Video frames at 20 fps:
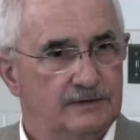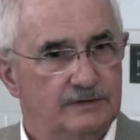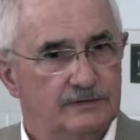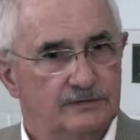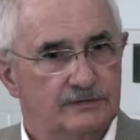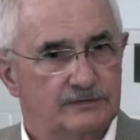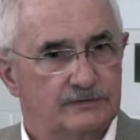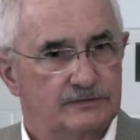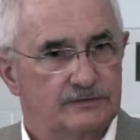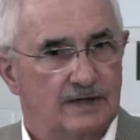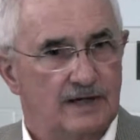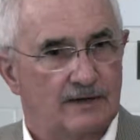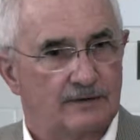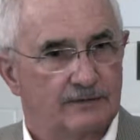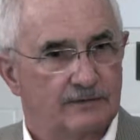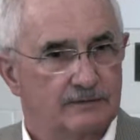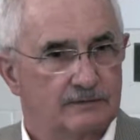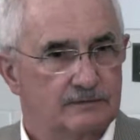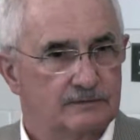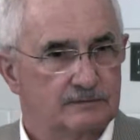
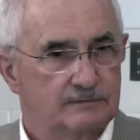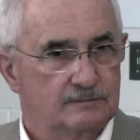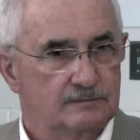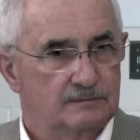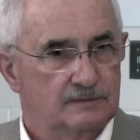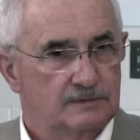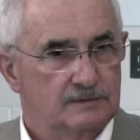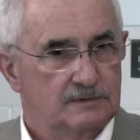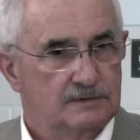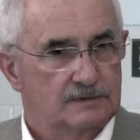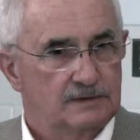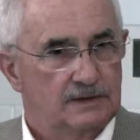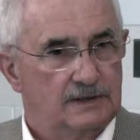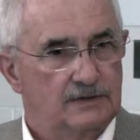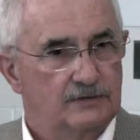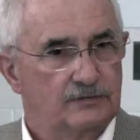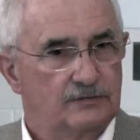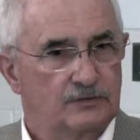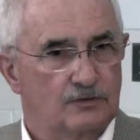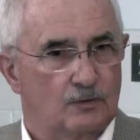
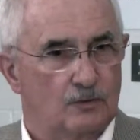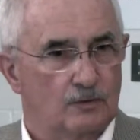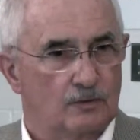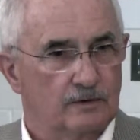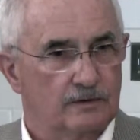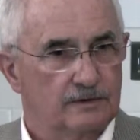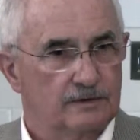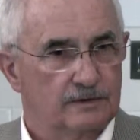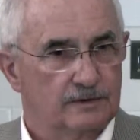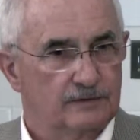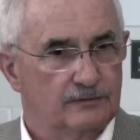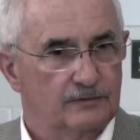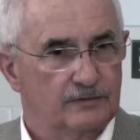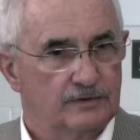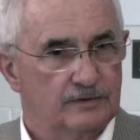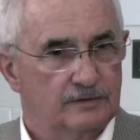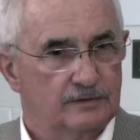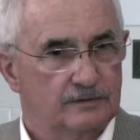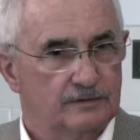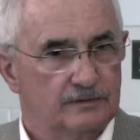southeast corner of
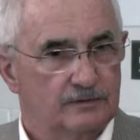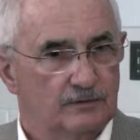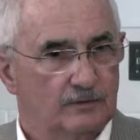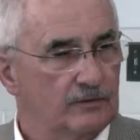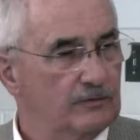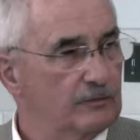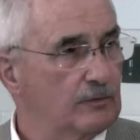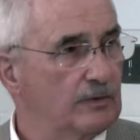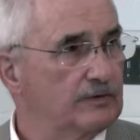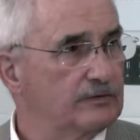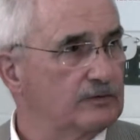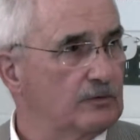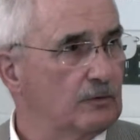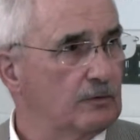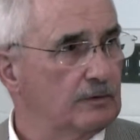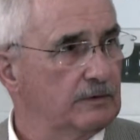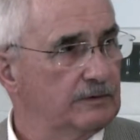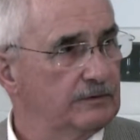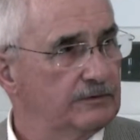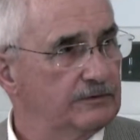the northwest
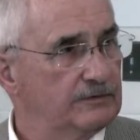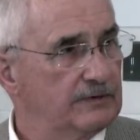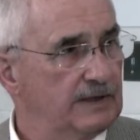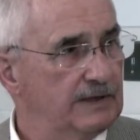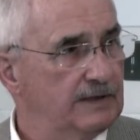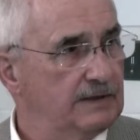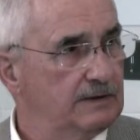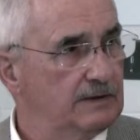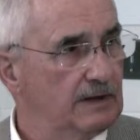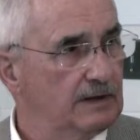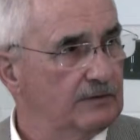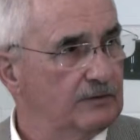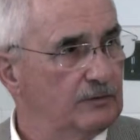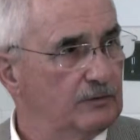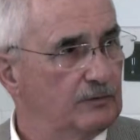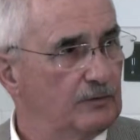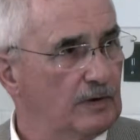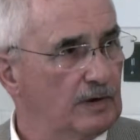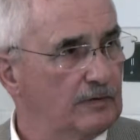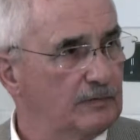corner of the state, not too
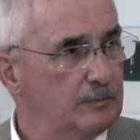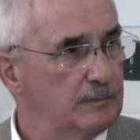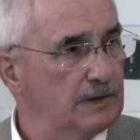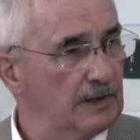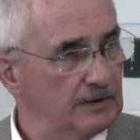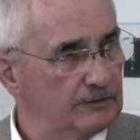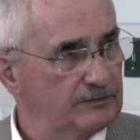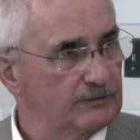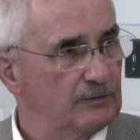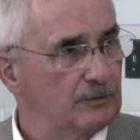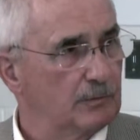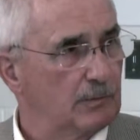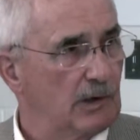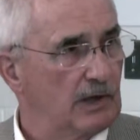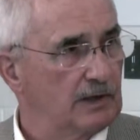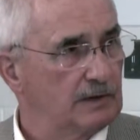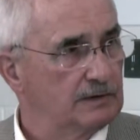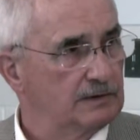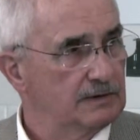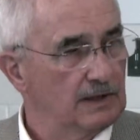far from Yellowstone
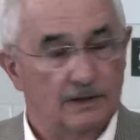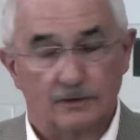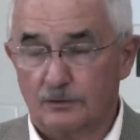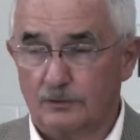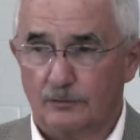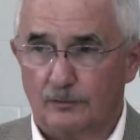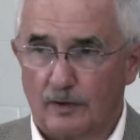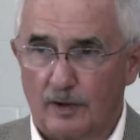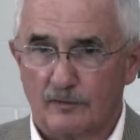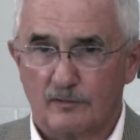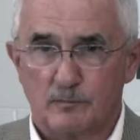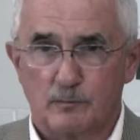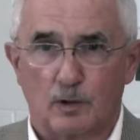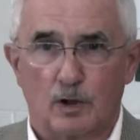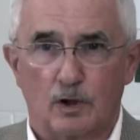Park, not too far from